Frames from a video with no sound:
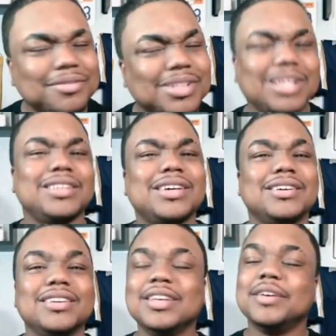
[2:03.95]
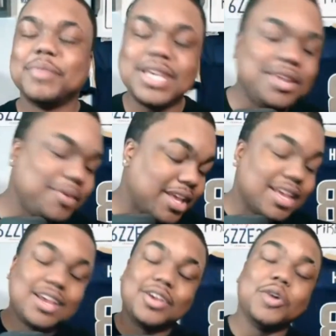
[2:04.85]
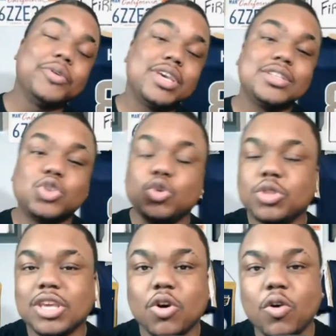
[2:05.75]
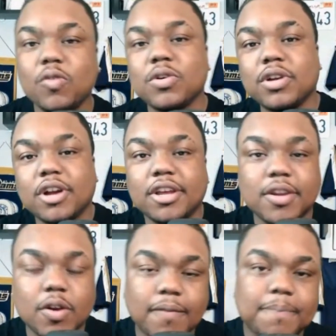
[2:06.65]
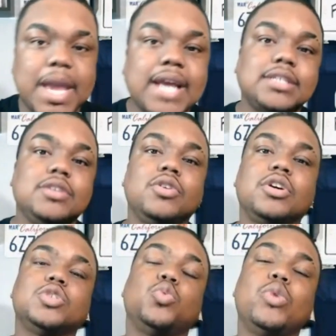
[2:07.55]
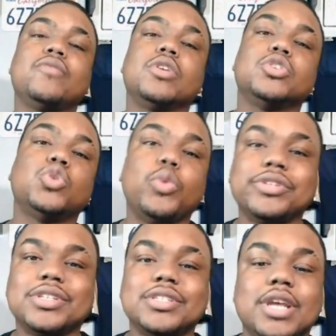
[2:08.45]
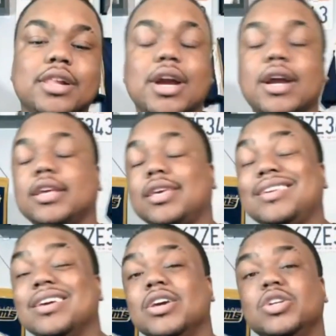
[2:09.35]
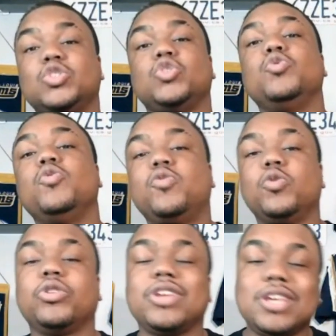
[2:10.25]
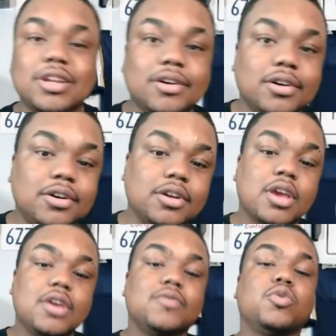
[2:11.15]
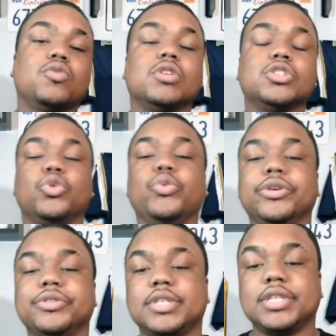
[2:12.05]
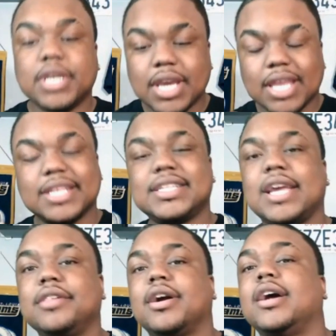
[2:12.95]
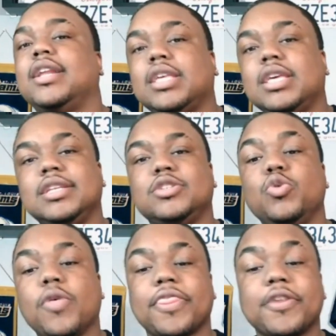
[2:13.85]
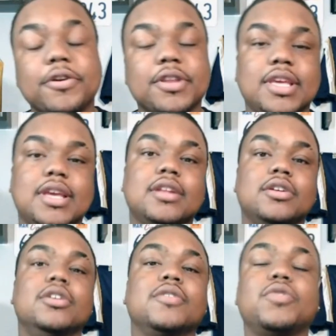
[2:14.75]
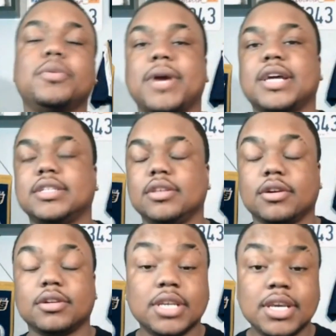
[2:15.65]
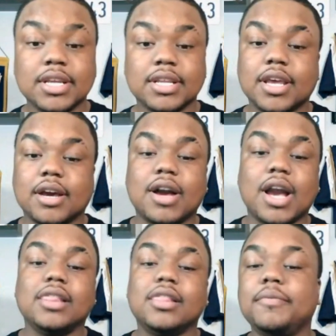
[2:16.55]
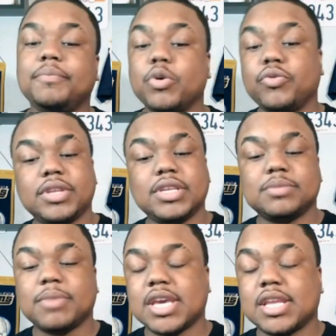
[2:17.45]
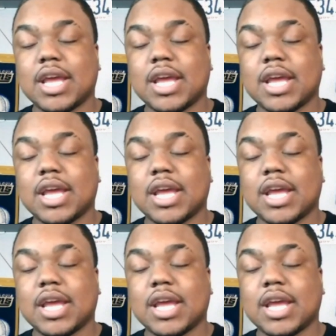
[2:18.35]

Like, duh. But anyway, going into the over-under passing yards with Russell Wilson and Taylor Heineke. 240 in a hook for Russell Wilson, and then Taylor Heineke, 230 in a hook for the passing yards. Now, I love both of these, man.